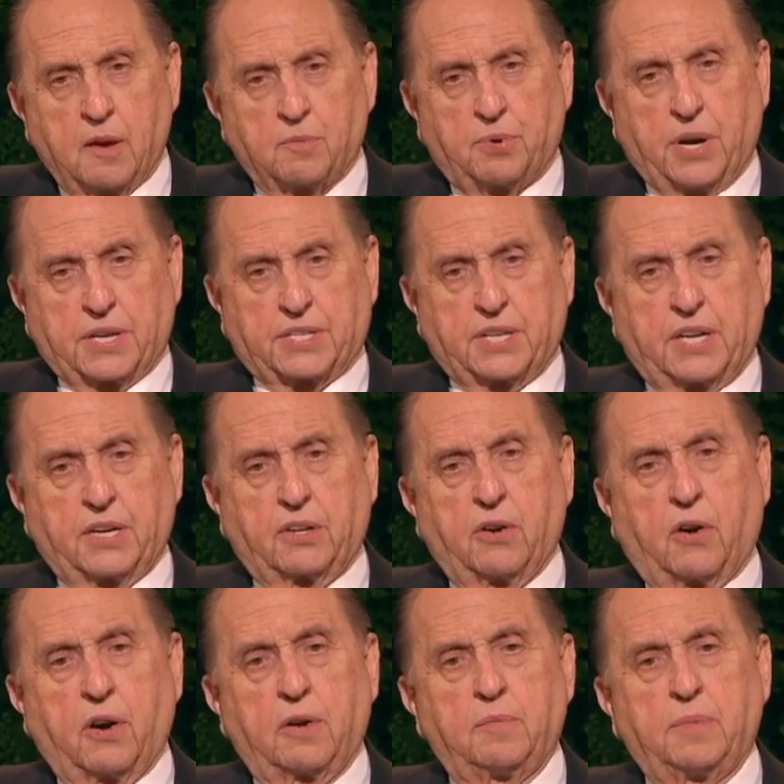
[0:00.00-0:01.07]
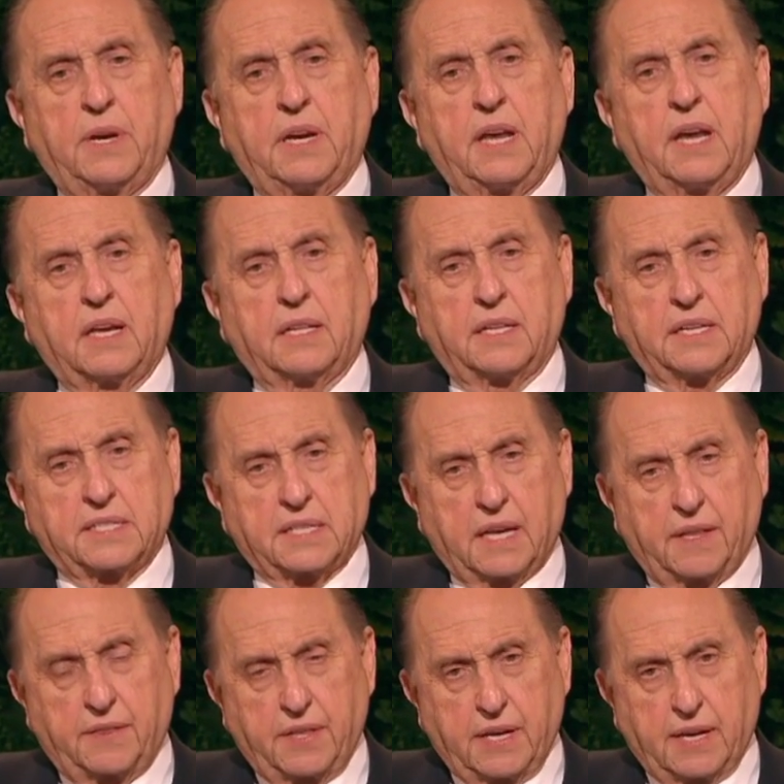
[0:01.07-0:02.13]
President Gordon B. Hinckley
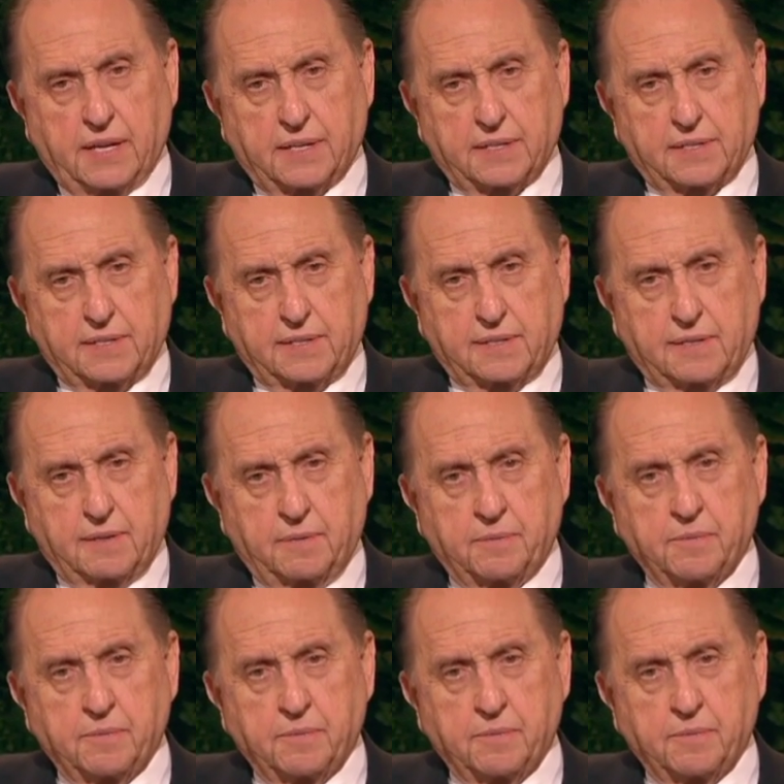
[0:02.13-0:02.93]
said this,